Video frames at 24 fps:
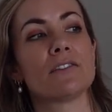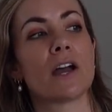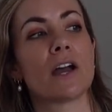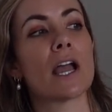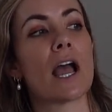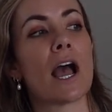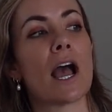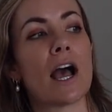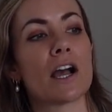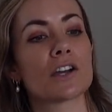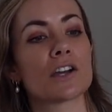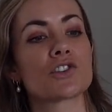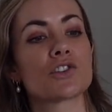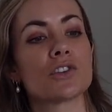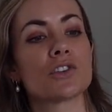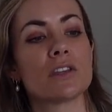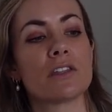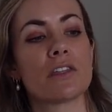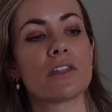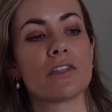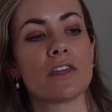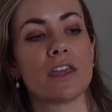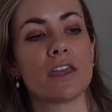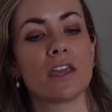I actually
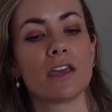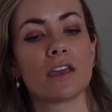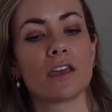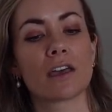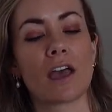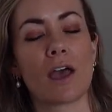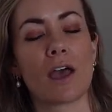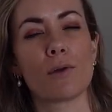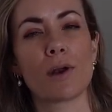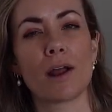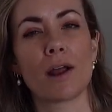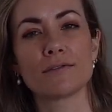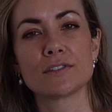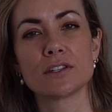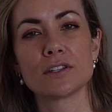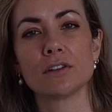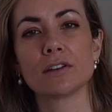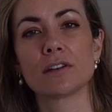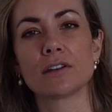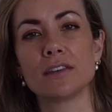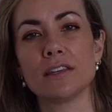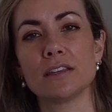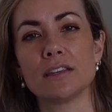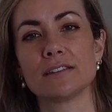think I would have to
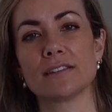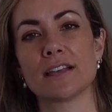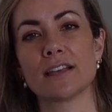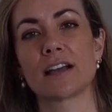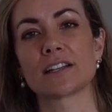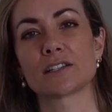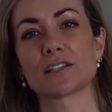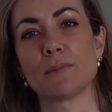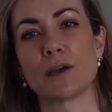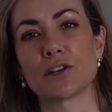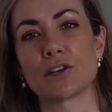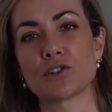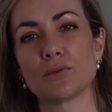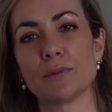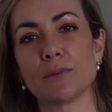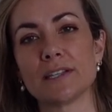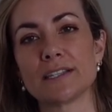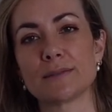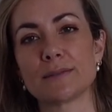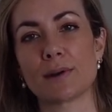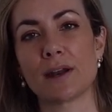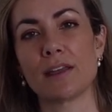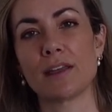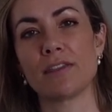look at the exact
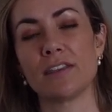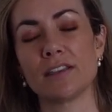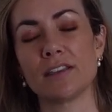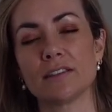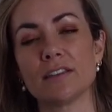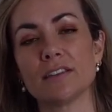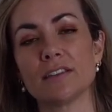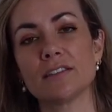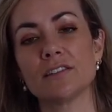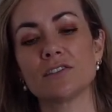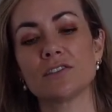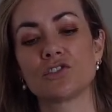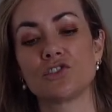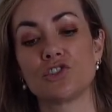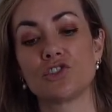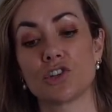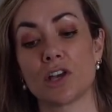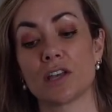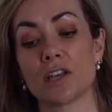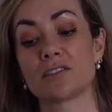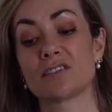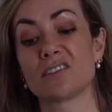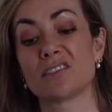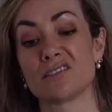measurements, but I think this is
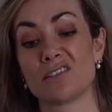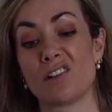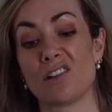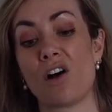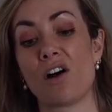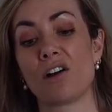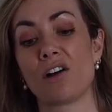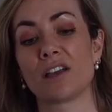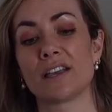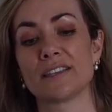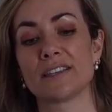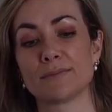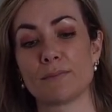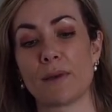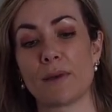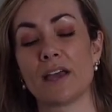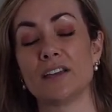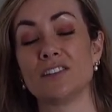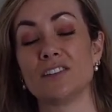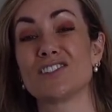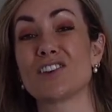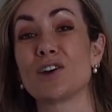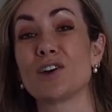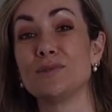just as long as
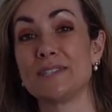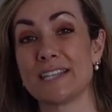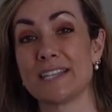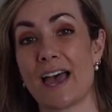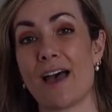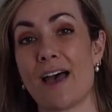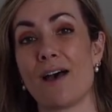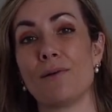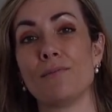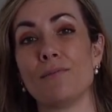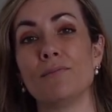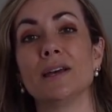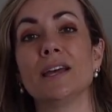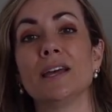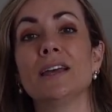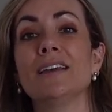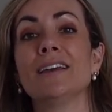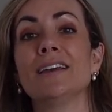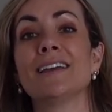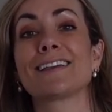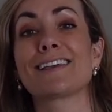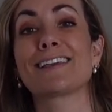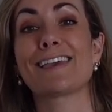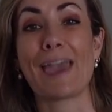my Totem
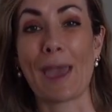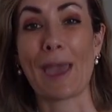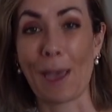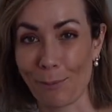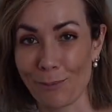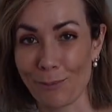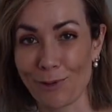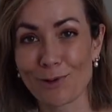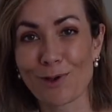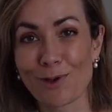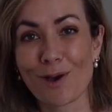camel